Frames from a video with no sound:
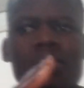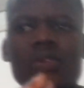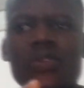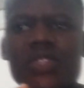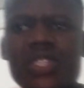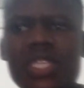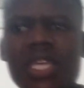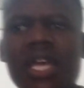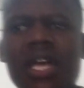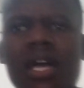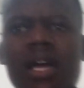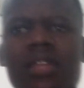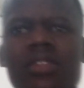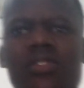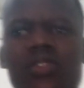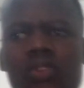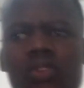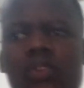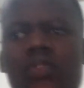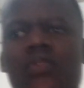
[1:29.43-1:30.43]
to share
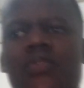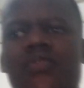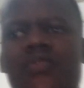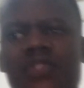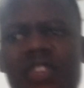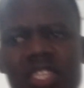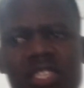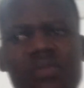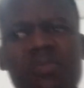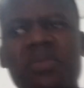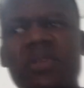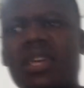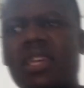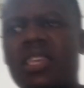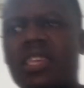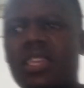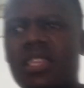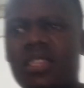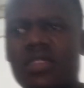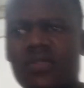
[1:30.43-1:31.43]
to you this
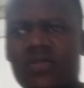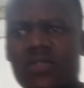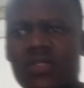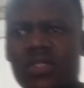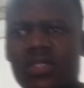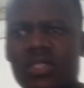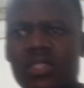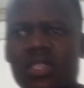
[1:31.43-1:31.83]
breaking news